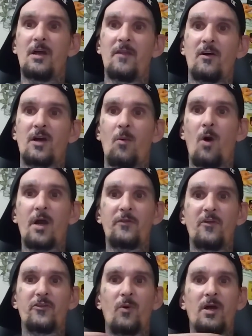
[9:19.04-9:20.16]
and then they'll come walking
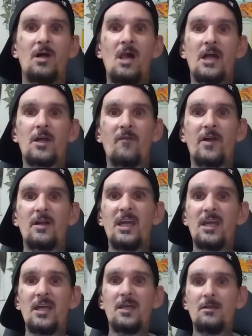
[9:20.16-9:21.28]
through this way, get over here,
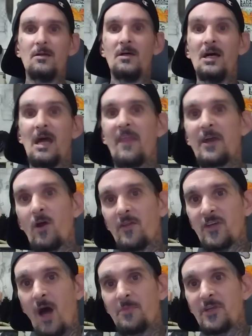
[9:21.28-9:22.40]
eh, and they go to the
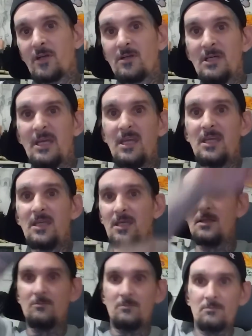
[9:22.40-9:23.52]
top tier,
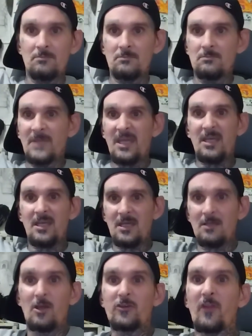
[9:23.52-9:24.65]
eh,
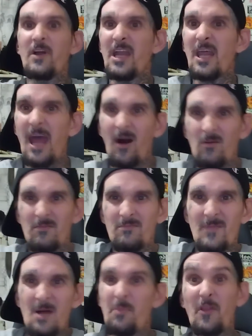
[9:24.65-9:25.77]
So they're in and out,
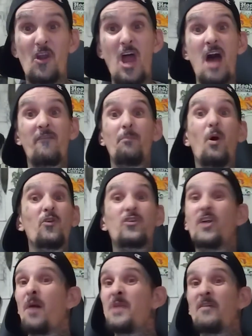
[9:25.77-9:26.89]
but they're never
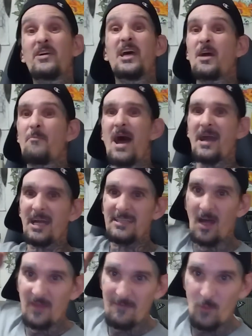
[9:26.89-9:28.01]
posted up, never kicking back. I
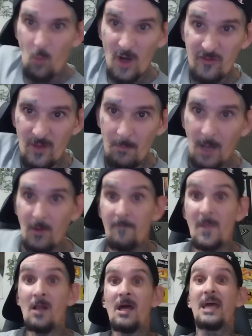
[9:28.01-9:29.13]
doubt they even watch from the bubble.
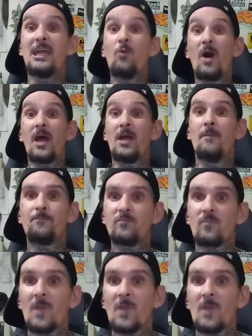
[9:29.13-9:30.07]
Anyway,